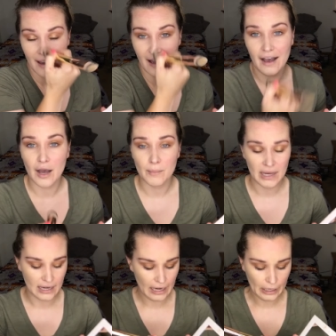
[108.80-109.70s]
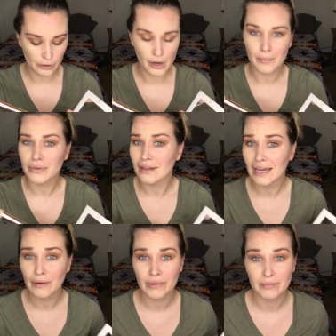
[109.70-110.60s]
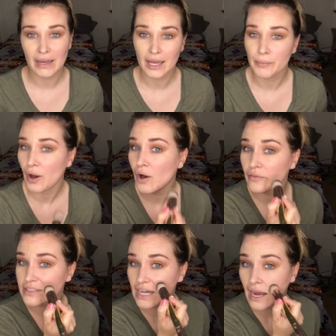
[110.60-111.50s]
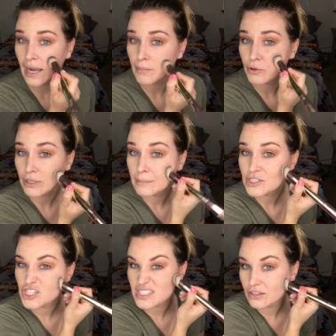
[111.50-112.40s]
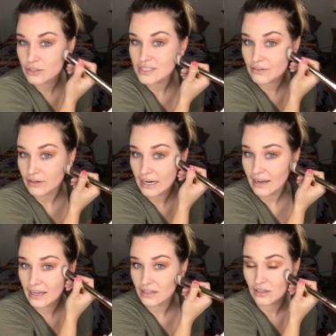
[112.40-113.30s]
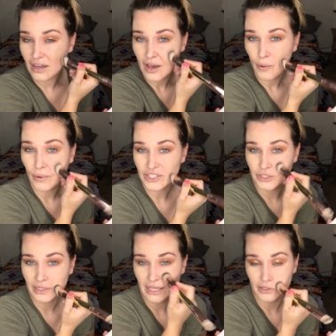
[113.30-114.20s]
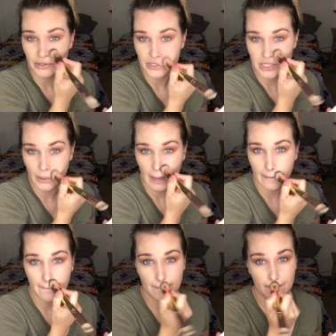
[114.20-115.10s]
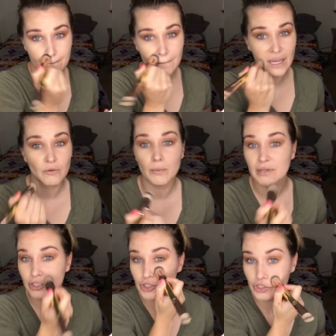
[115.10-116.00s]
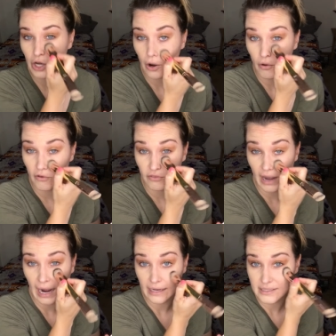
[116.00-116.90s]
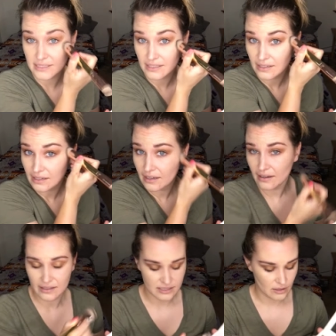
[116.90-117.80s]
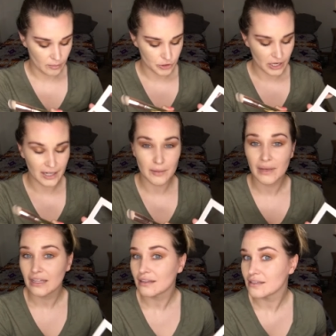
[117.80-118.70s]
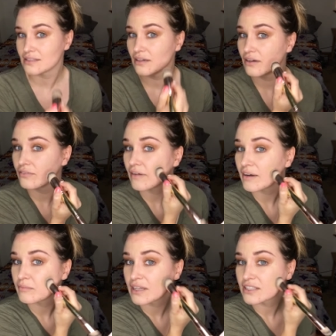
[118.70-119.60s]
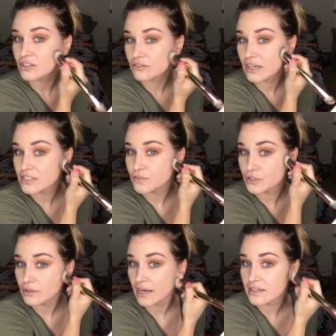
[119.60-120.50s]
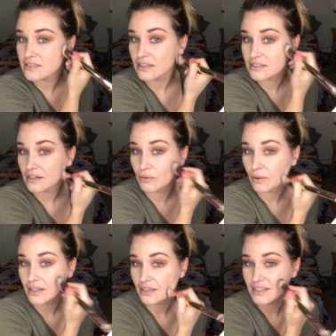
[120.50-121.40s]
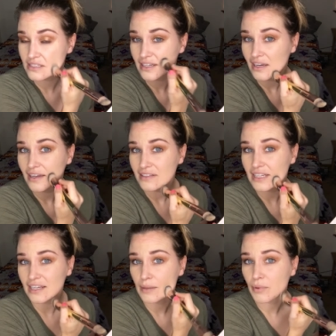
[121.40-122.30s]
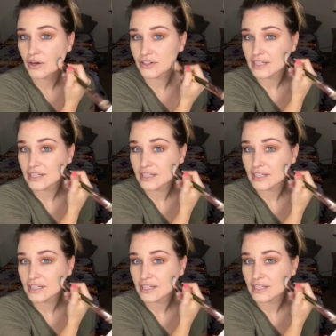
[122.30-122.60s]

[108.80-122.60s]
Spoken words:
And I grew up playing with makeup all the time. Cream is just a little different, and once you get used to it, it will be so fast. So I'm trying to make this 5 minutes or less for you guys, because I don't want this taking up all your